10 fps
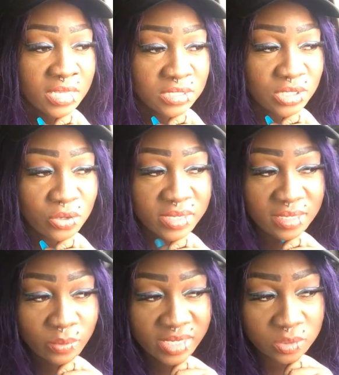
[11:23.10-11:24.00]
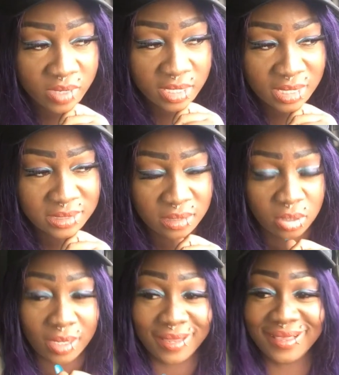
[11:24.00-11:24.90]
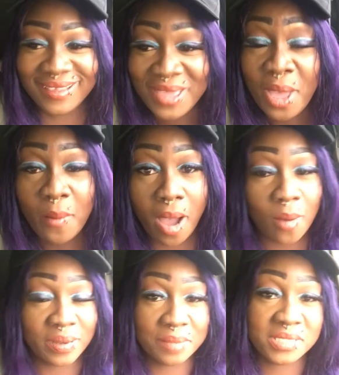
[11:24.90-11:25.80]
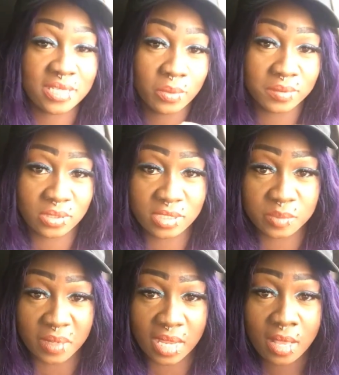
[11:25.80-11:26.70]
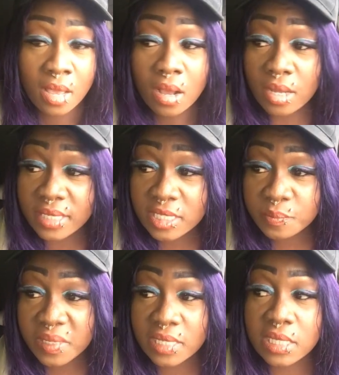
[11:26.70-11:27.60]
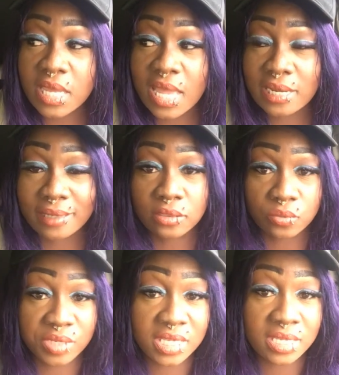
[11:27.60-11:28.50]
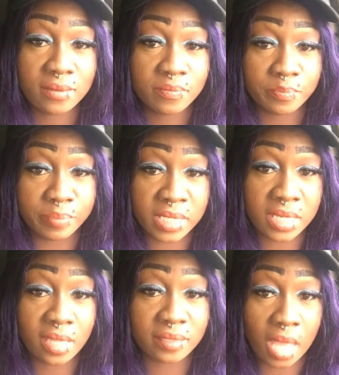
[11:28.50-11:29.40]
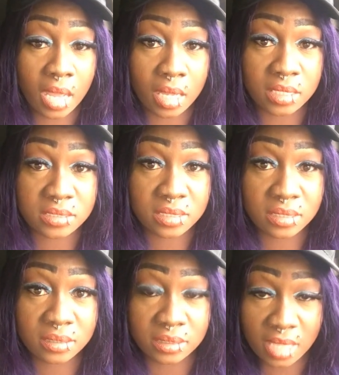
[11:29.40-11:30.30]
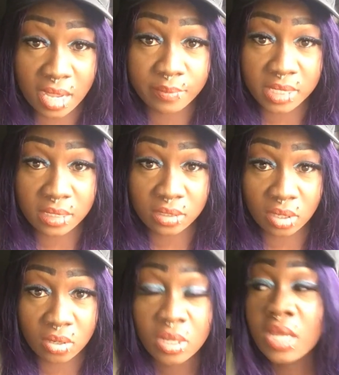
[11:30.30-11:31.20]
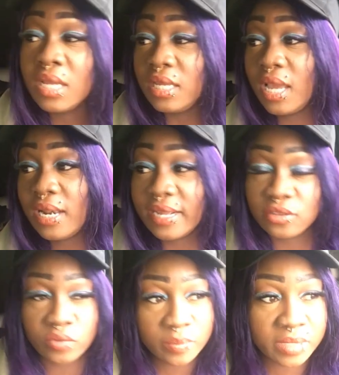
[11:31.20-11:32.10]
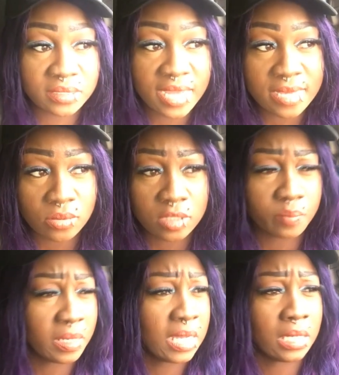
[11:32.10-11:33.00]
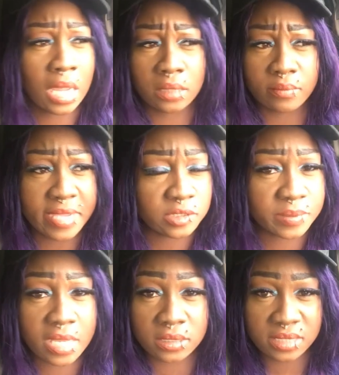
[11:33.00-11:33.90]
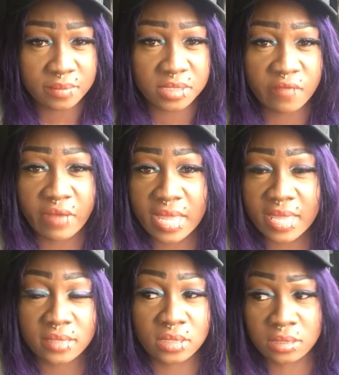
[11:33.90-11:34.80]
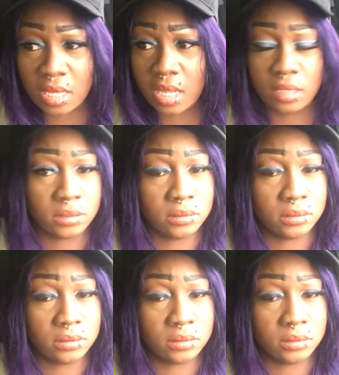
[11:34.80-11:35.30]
So anyways, right, I said, okay. Oh, but let me tell you what was on his plate. On his plate, he had like three big thighs. The thigh meat, you know? He had like three big thighs on his plate, like mashed potatoes, same stuff I had, just like,